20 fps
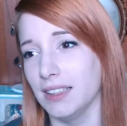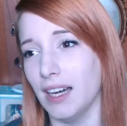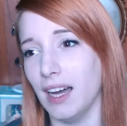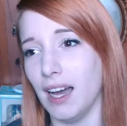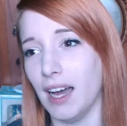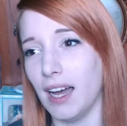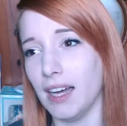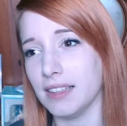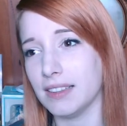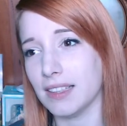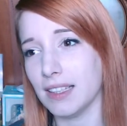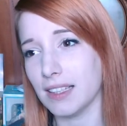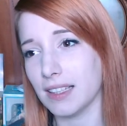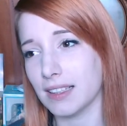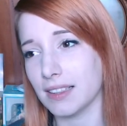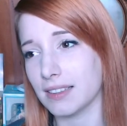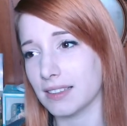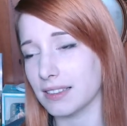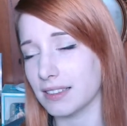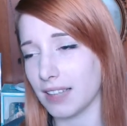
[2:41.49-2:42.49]
I
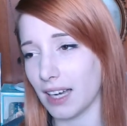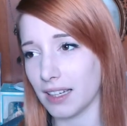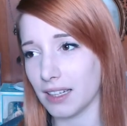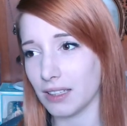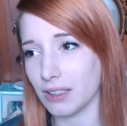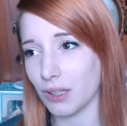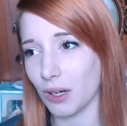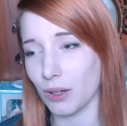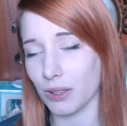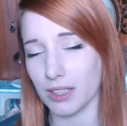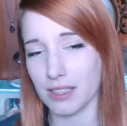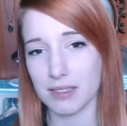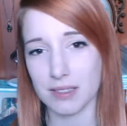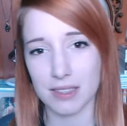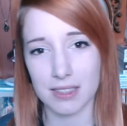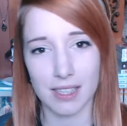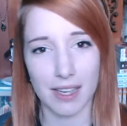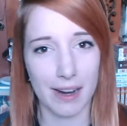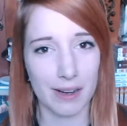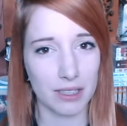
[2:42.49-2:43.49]
think, I don't know,
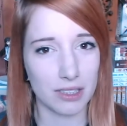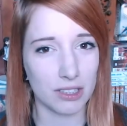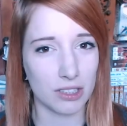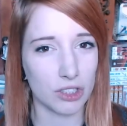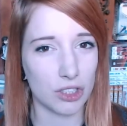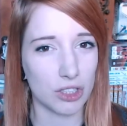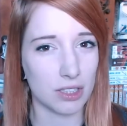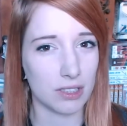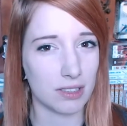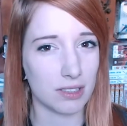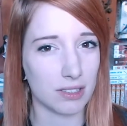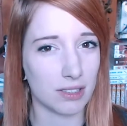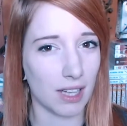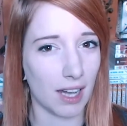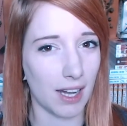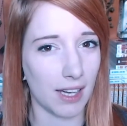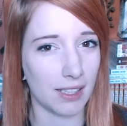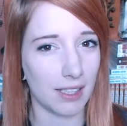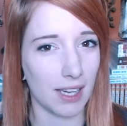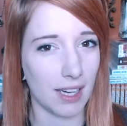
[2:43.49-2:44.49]
this character just
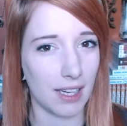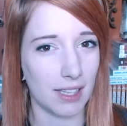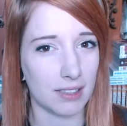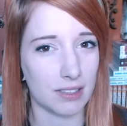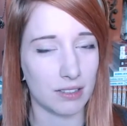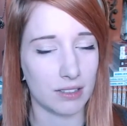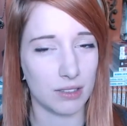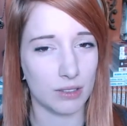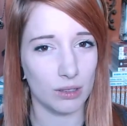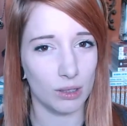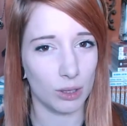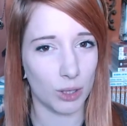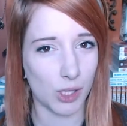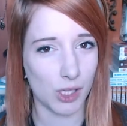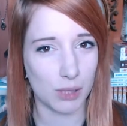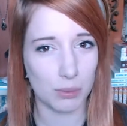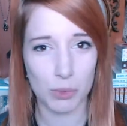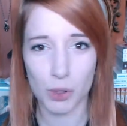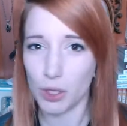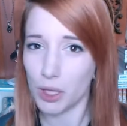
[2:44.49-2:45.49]
kind of has to
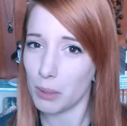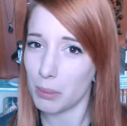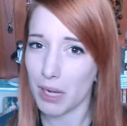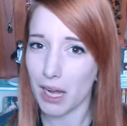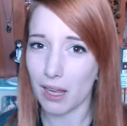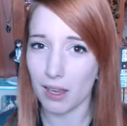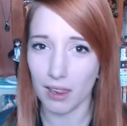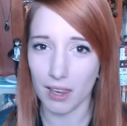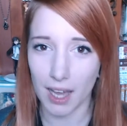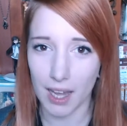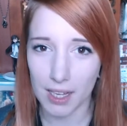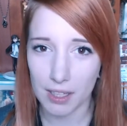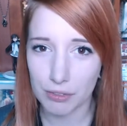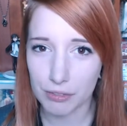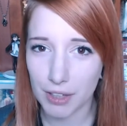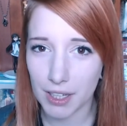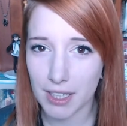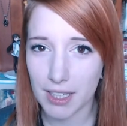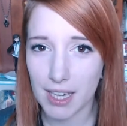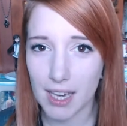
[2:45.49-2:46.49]
learn more about
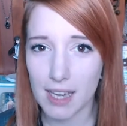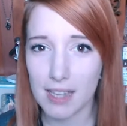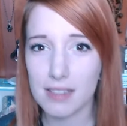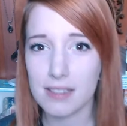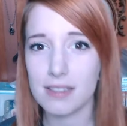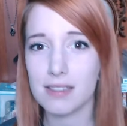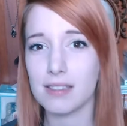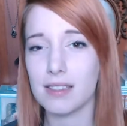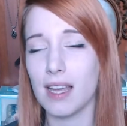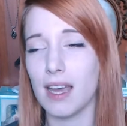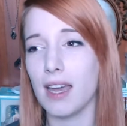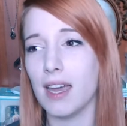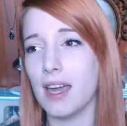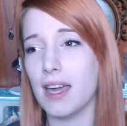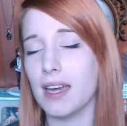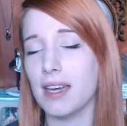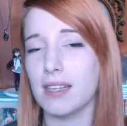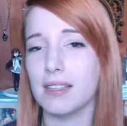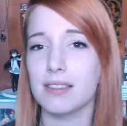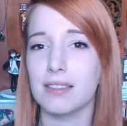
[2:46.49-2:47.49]
life, I guess,
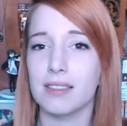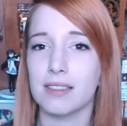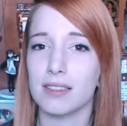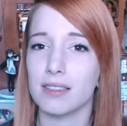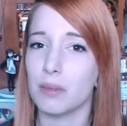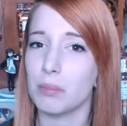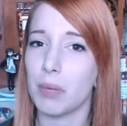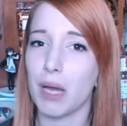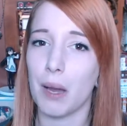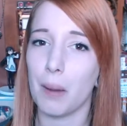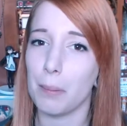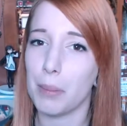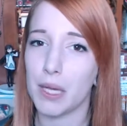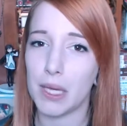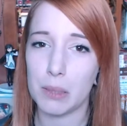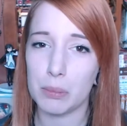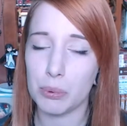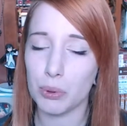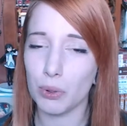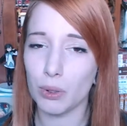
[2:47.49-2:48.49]
and about
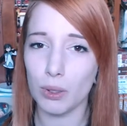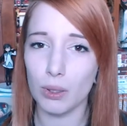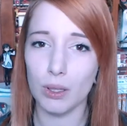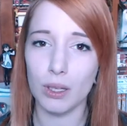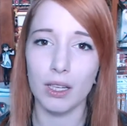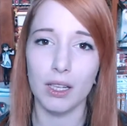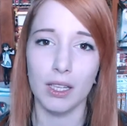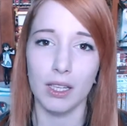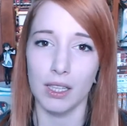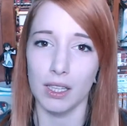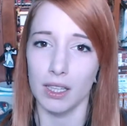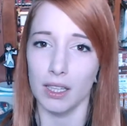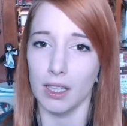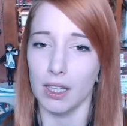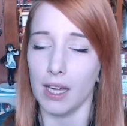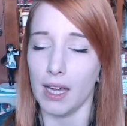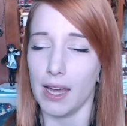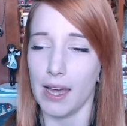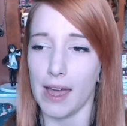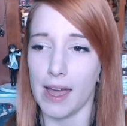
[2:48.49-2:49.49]
people,
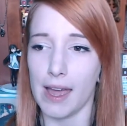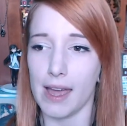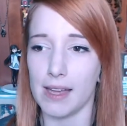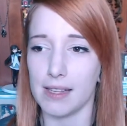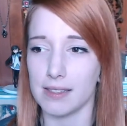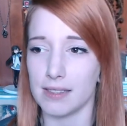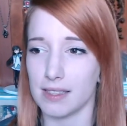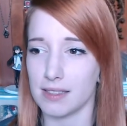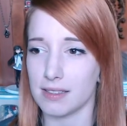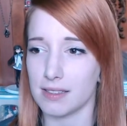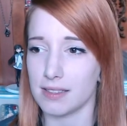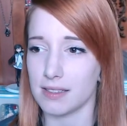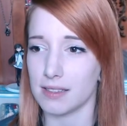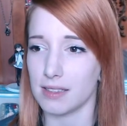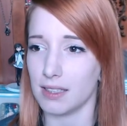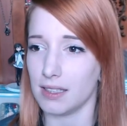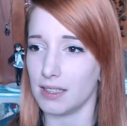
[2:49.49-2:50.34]
and it's